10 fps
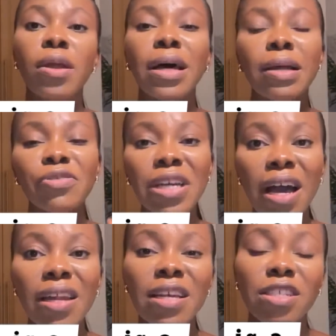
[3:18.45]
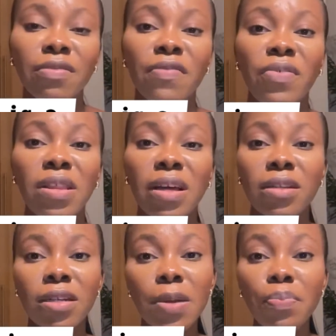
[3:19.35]
Now, regardless of the fact that
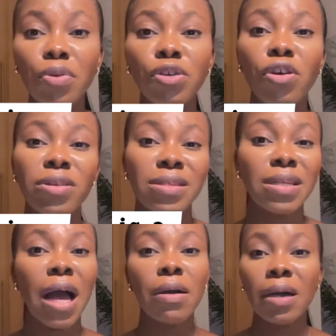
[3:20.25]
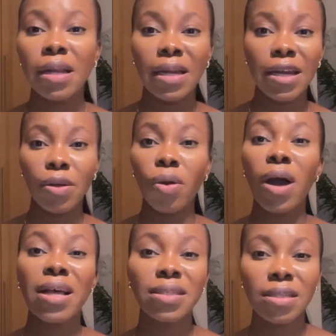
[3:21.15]
a product is alkaline or
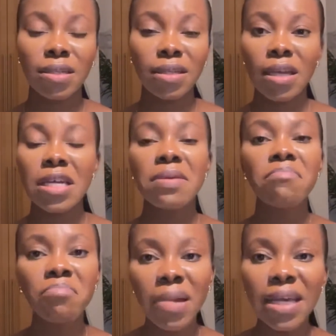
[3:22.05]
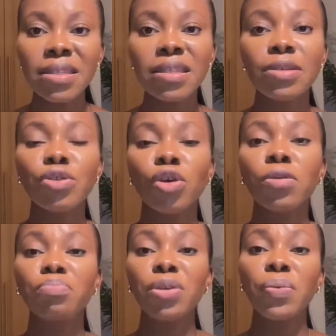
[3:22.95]
acidic, it may still
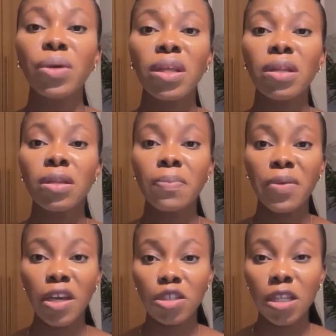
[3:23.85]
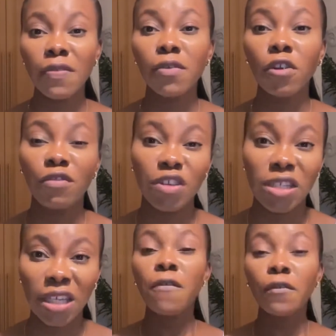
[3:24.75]
not be within the pH level of the
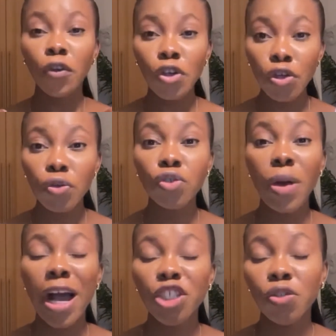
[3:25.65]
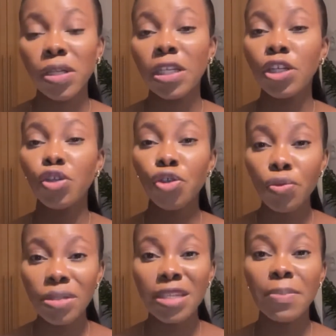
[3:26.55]
skin for you to actually
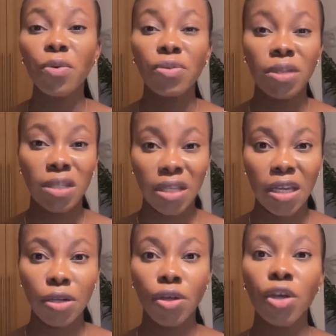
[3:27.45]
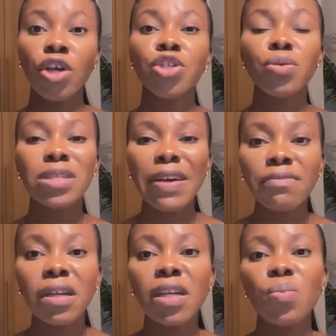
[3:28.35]
use them on the skin. So
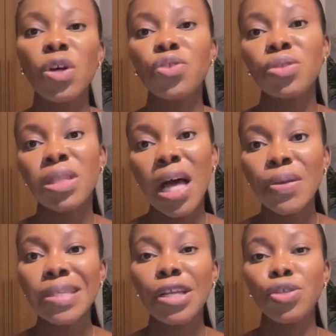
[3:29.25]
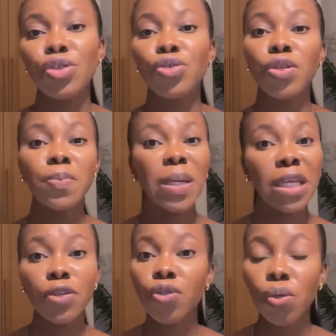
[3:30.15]
definitely when you now start to use
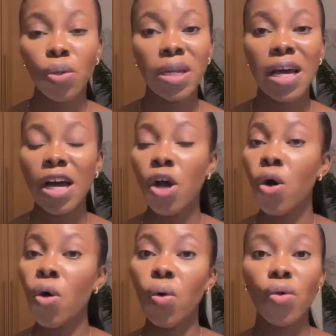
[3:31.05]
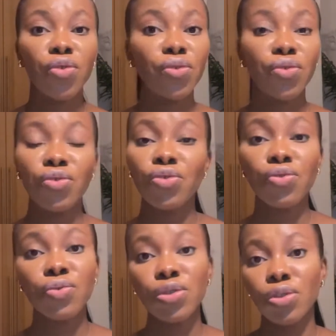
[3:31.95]
baking soda, or you
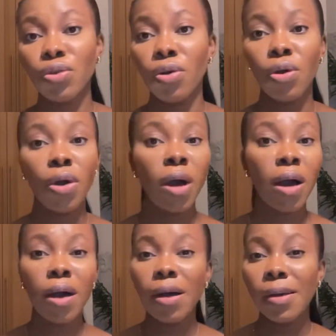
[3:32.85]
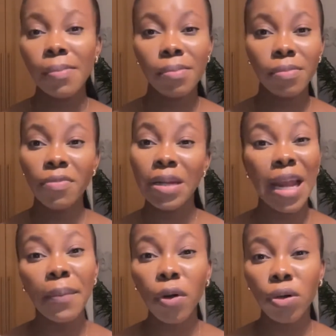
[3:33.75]
use your
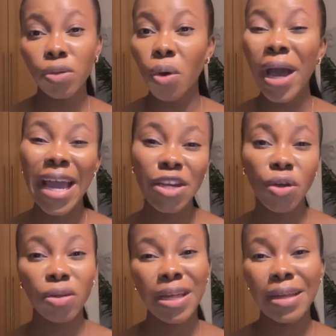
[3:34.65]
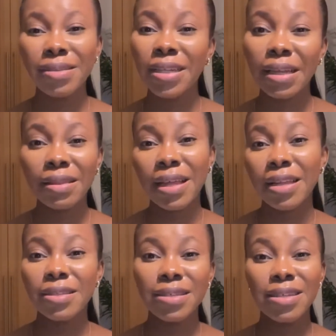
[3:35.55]
lemon or any other thing
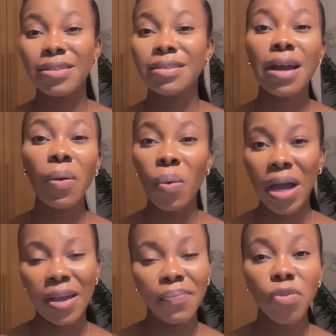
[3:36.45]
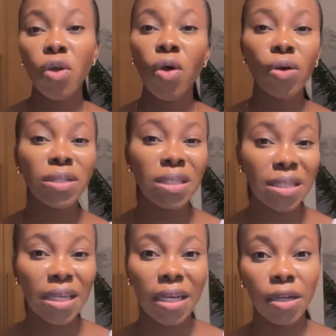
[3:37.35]
that is a DIY on the
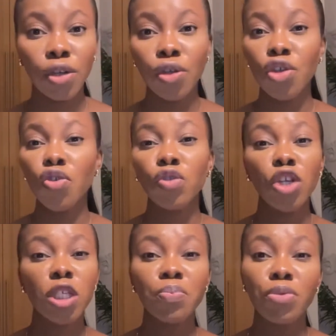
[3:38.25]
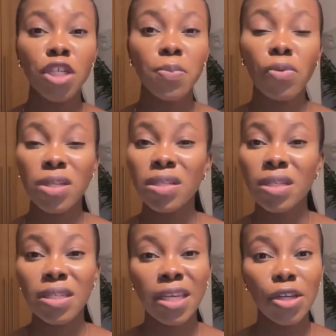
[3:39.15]
skin, you're just predisposing the
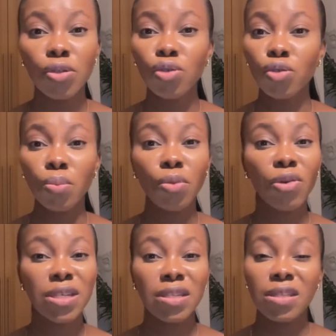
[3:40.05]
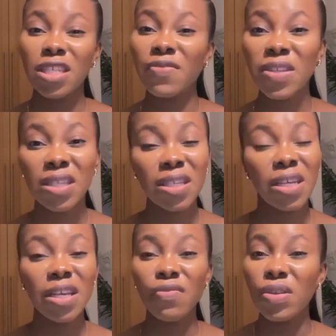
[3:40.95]
skin to more
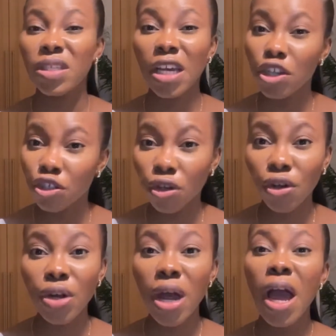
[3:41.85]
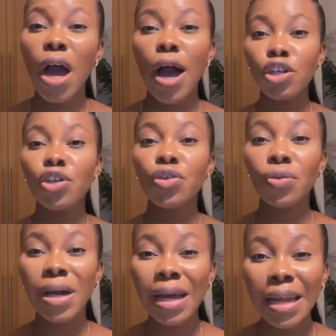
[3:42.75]
sensitivity, irritation, and
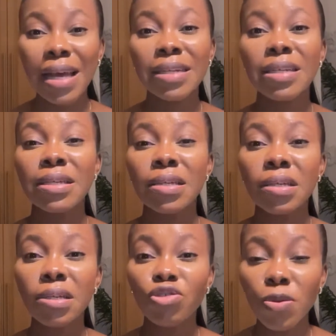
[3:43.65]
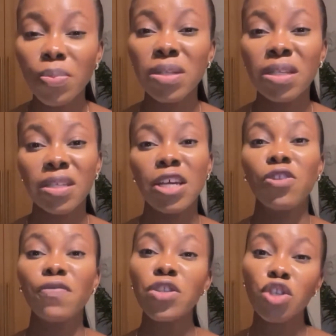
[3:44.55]
you're clearly stripping the skin
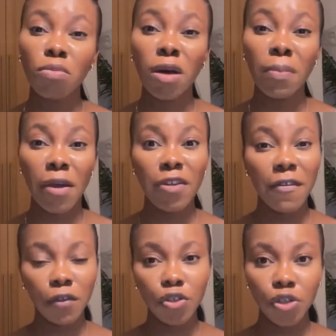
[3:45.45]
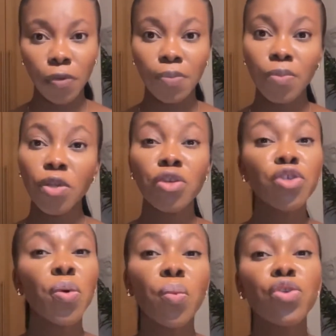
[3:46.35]
of its normal barrier function.
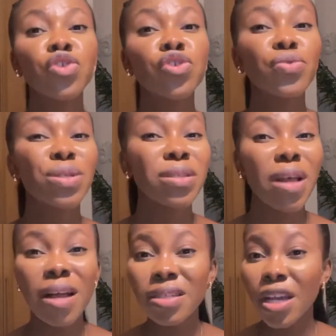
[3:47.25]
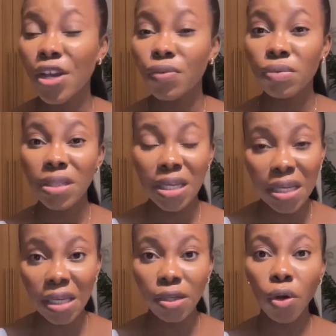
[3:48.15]
So once you start a
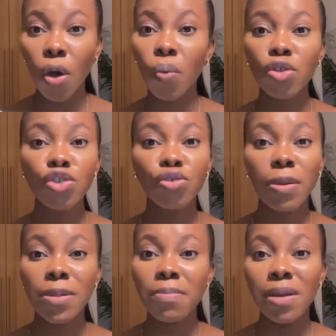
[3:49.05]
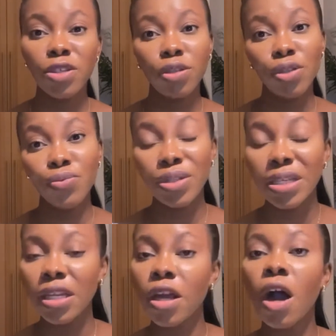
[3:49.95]
routine, or once you are being placed on a
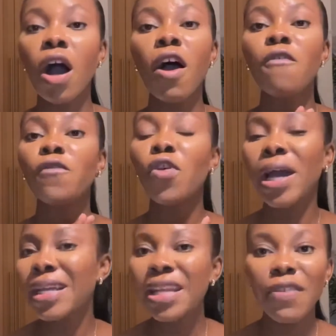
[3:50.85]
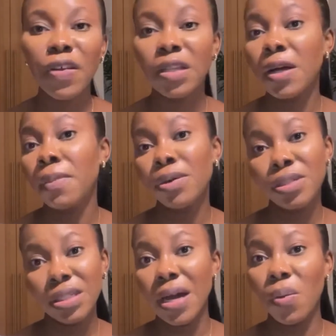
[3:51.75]
routine, forget everything about
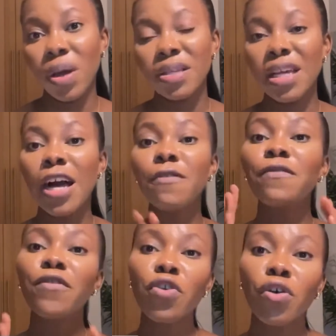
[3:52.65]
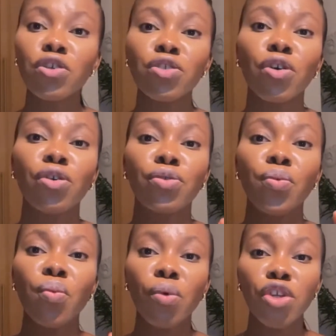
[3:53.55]
DIYs and focus
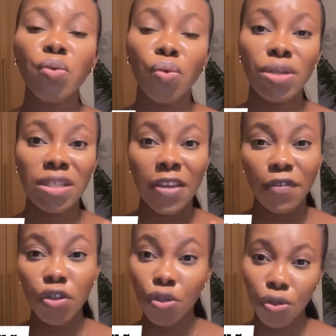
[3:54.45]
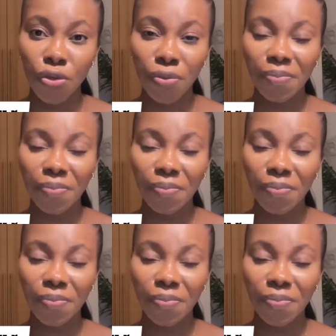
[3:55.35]
on what was given to you